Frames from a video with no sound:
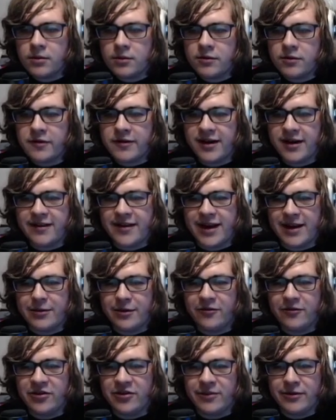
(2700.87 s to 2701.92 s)
Just gotta time our
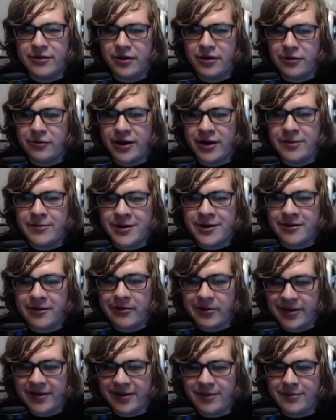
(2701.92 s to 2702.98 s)
jump and our ground pound
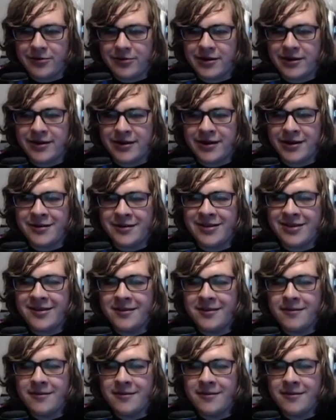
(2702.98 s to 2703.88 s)
correctly more than anything else.